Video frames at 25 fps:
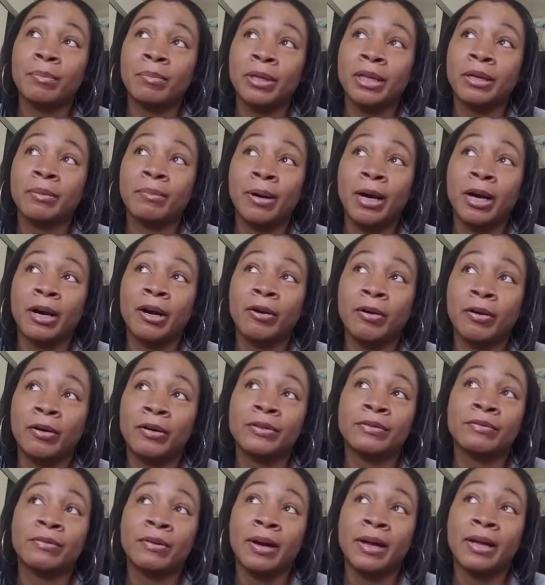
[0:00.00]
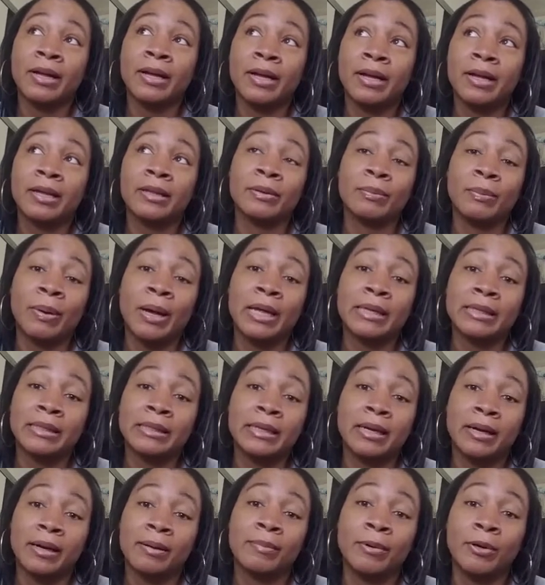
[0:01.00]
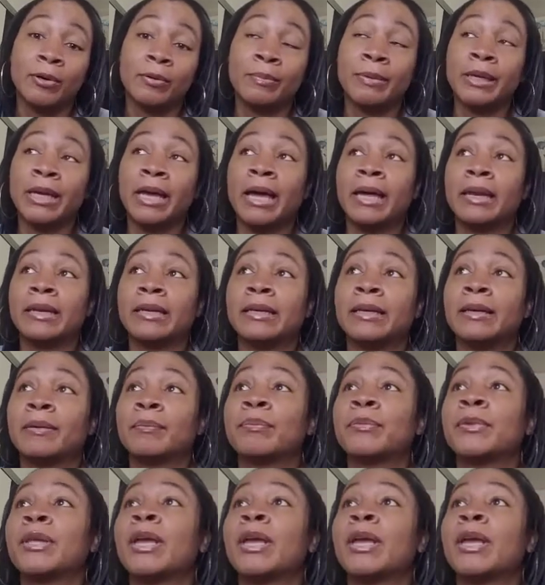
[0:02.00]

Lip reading: play my cards right. Otherwise, I'm going to be out of here.